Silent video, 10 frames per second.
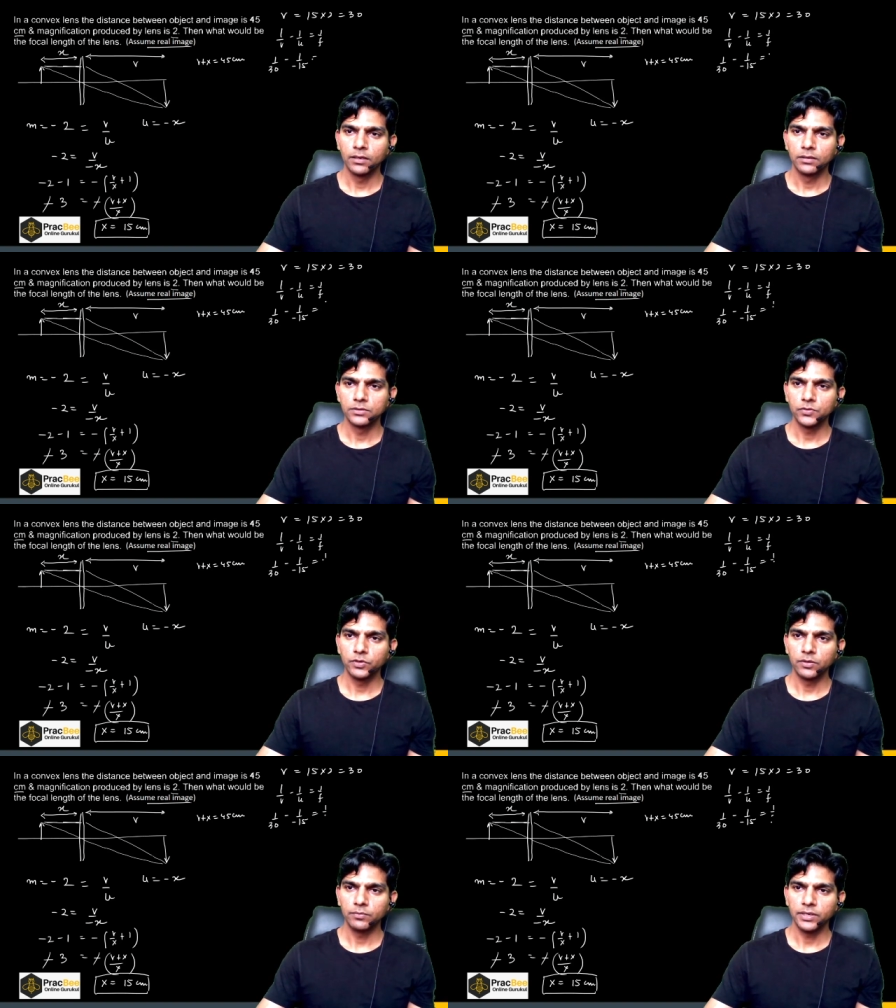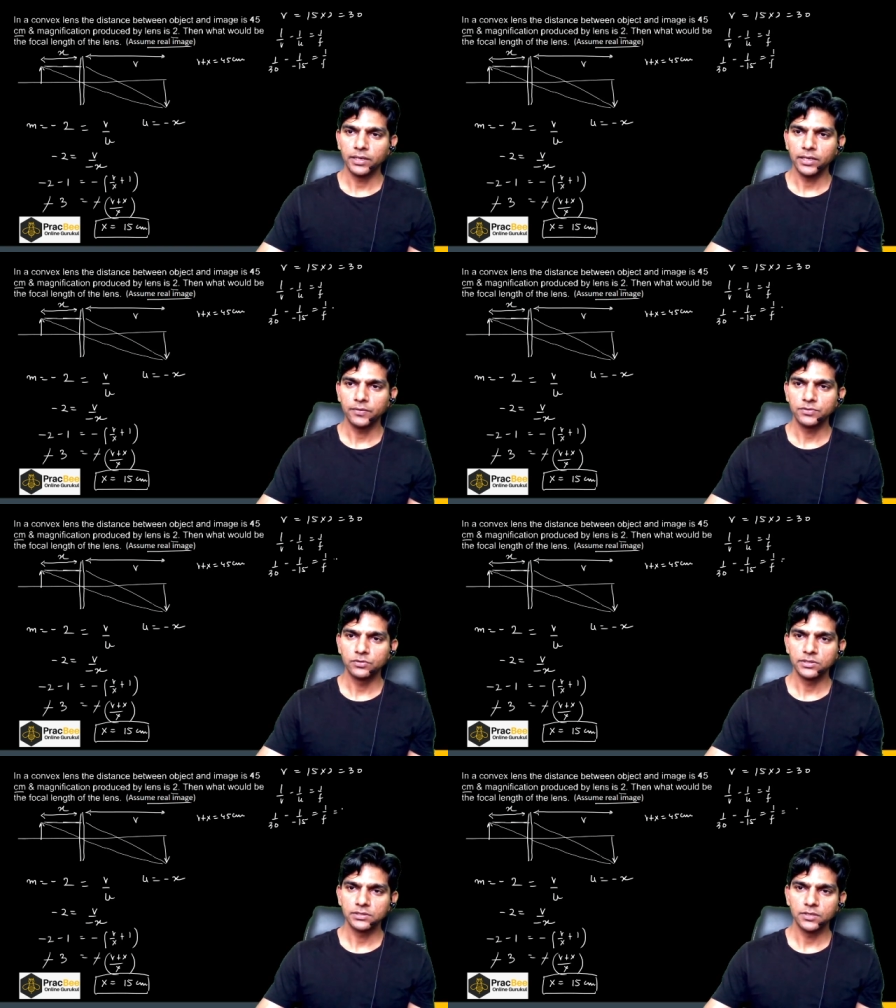So 1 by F. So
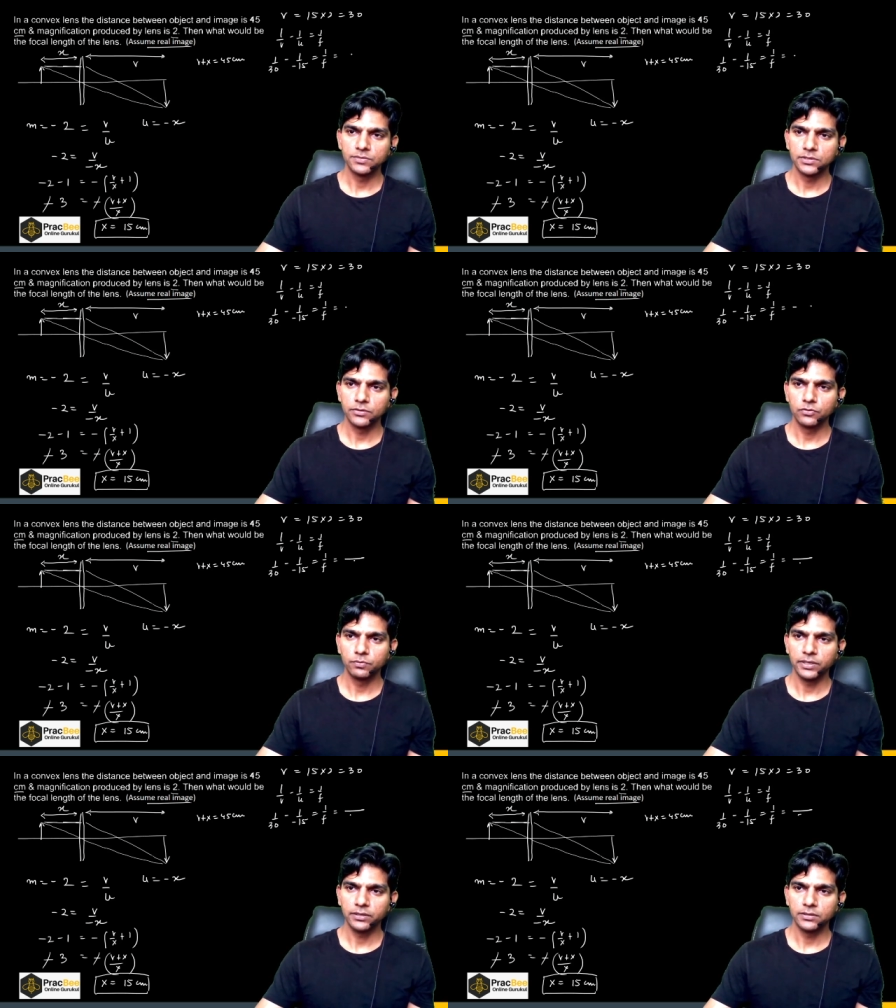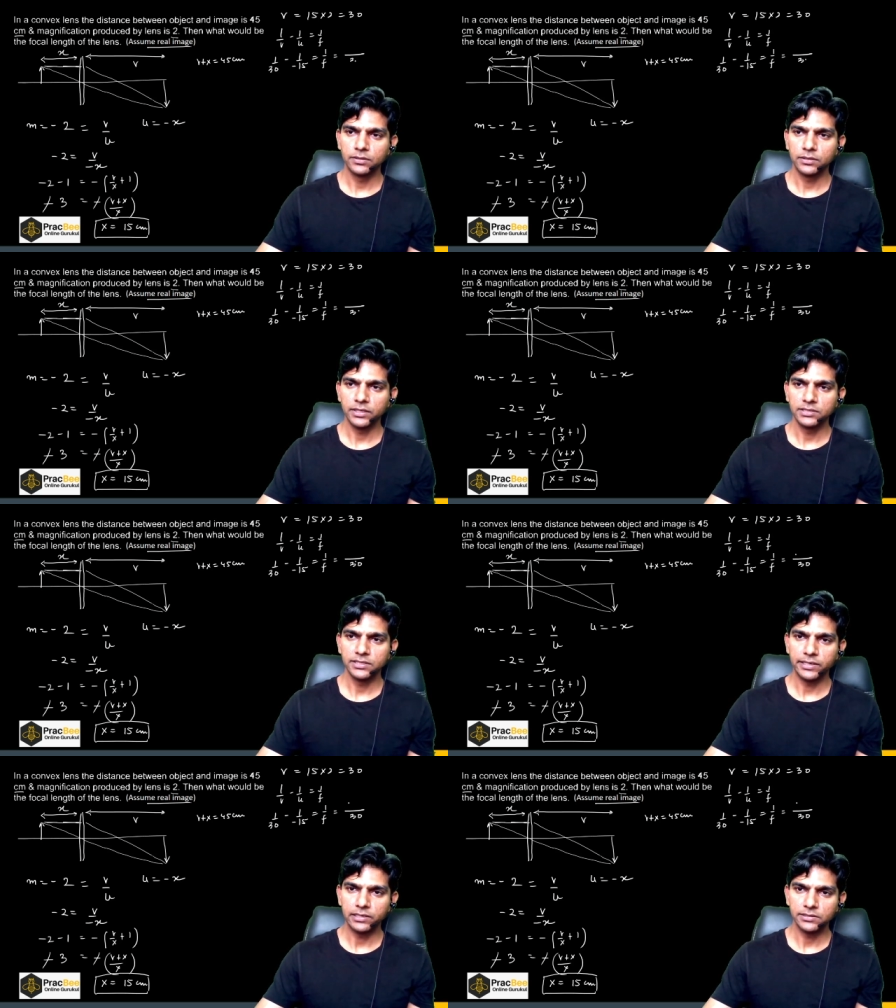this comes out to be 30 is
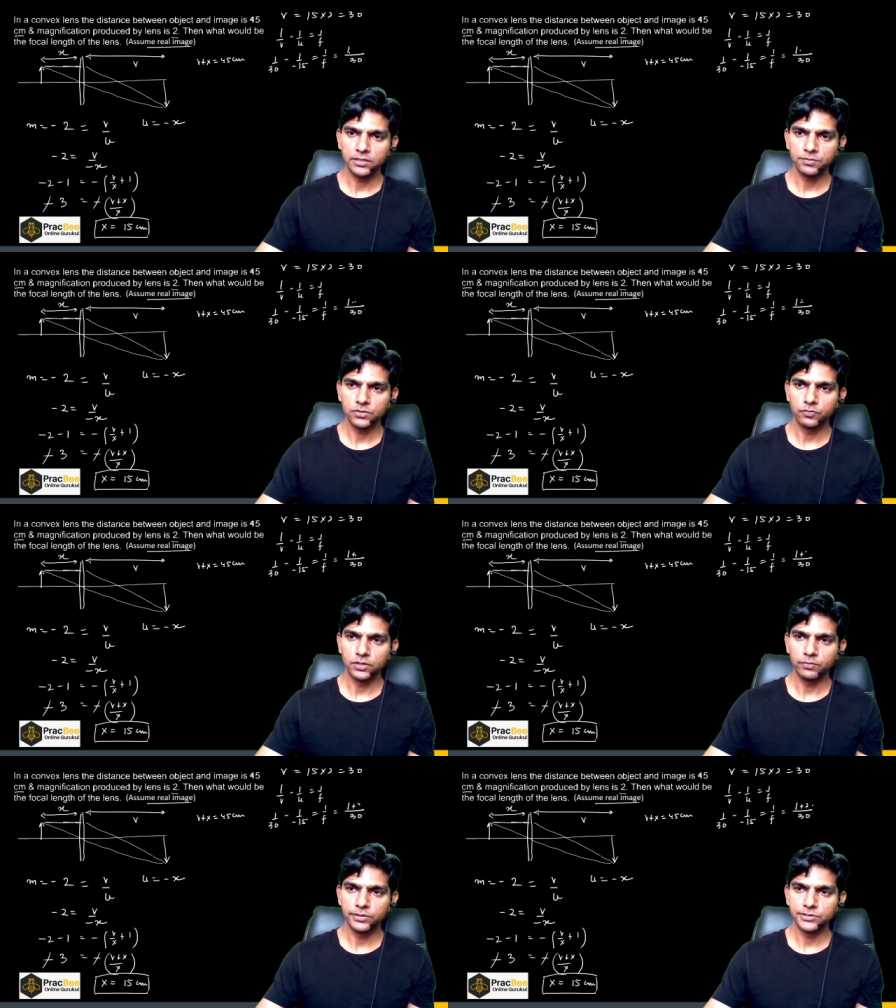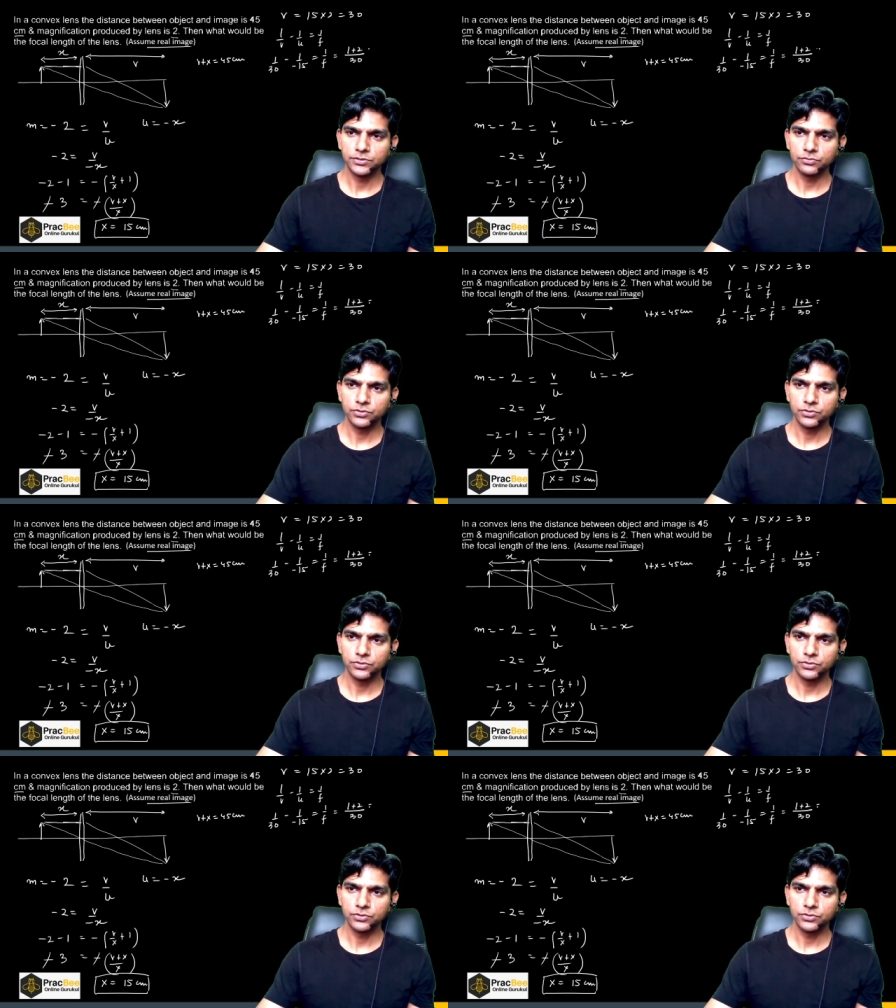the LCM. So 1 plus 2.